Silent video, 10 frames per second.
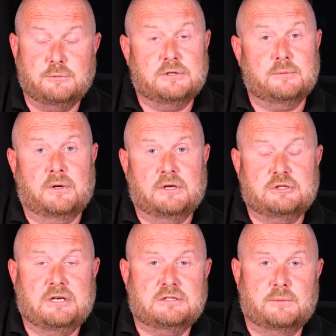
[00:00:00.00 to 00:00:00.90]
We did one at
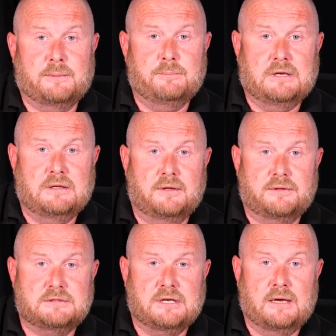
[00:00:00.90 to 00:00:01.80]
Chateau Impney the
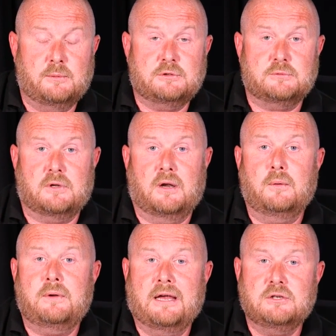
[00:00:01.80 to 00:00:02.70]
other day, which was a
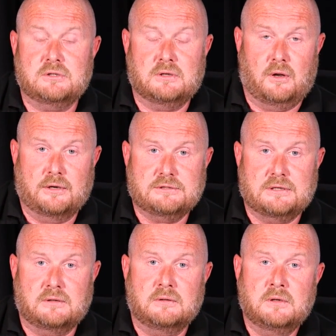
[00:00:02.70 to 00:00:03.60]
location
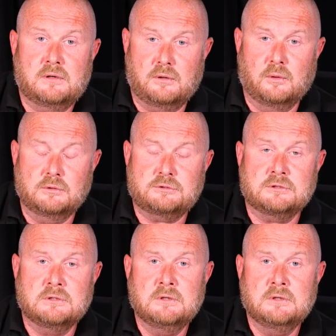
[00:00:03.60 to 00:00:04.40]
lighting course,